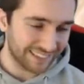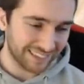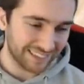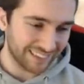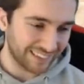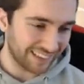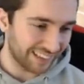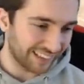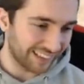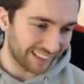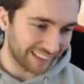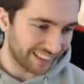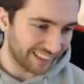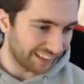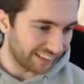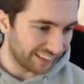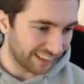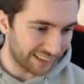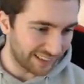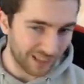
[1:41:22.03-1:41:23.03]
Oh, no,
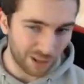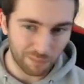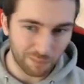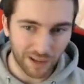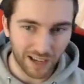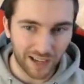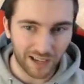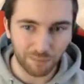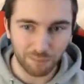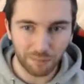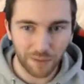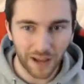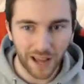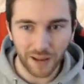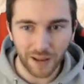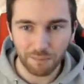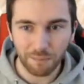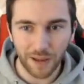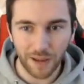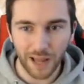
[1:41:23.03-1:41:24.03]
they're, they're bad.
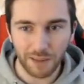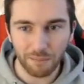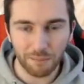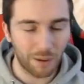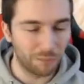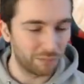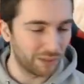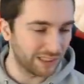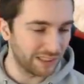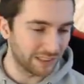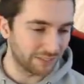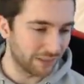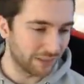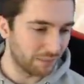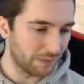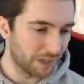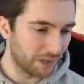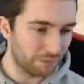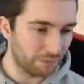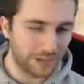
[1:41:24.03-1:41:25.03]
Bad bad memories of it,
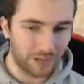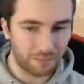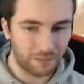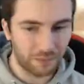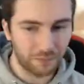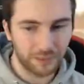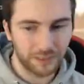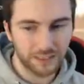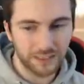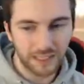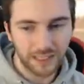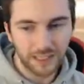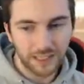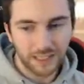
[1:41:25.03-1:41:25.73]
man. Bad memories.